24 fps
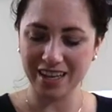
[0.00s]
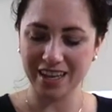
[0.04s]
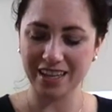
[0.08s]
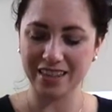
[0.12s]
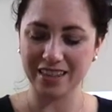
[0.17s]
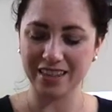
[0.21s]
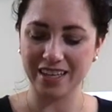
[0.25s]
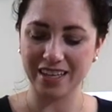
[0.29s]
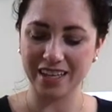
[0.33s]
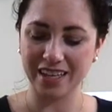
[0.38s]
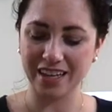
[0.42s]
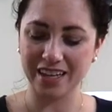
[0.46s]

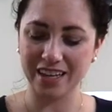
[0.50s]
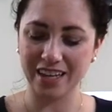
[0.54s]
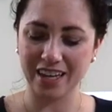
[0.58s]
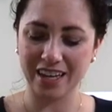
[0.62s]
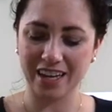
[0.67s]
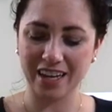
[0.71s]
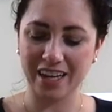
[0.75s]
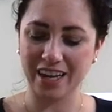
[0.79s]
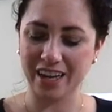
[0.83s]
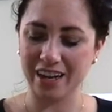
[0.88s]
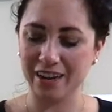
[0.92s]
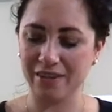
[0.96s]
And then
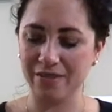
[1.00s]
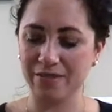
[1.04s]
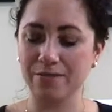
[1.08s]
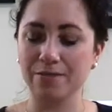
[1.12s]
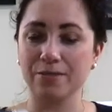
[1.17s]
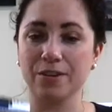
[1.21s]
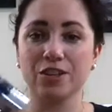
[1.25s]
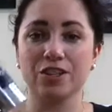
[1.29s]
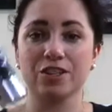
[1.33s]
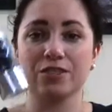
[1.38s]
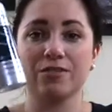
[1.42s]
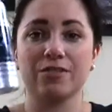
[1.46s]
I have
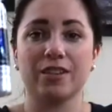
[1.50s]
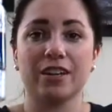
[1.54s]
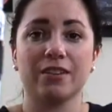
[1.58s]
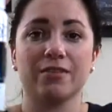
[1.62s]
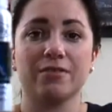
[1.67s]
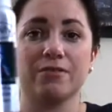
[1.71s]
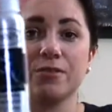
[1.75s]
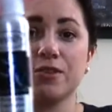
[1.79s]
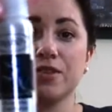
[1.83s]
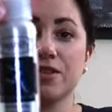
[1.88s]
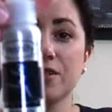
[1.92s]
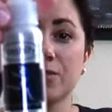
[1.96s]
Freshify
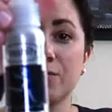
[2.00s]
foot